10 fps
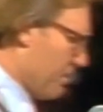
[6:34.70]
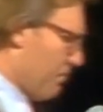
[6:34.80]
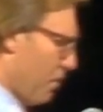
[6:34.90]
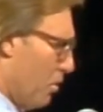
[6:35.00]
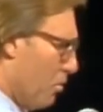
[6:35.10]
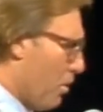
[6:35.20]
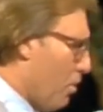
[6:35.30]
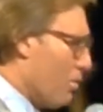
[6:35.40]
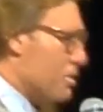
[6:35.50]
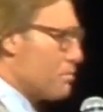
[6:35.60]
if though the
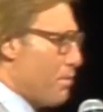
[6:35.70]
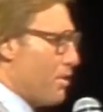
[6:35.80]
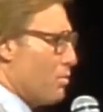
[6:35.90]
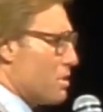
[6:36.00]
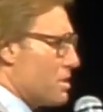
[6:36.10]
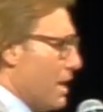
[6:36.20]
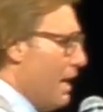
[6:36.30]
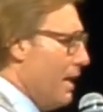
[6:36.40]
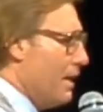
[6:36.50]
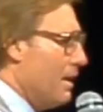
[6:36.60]
Holy Spirit was
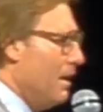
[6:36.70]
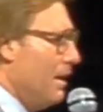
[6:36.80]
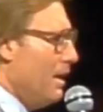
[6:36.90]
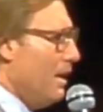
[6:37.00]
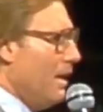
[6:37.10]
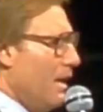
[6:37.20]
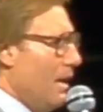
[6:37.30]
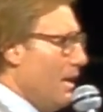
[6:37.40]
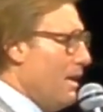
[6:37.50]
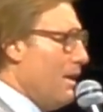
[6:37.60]
saying,
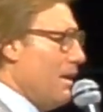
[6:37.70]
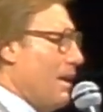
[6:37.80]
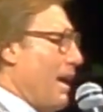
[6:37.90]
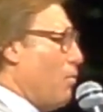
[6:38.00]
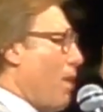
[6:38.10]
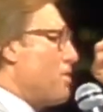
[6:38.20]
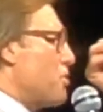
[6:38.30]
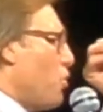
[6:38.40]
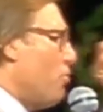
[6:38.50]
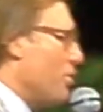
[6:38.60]
I
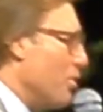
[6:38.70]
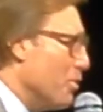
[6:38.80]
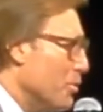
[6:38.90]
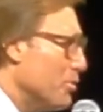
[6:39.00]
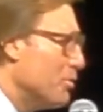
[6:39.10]
watched over you.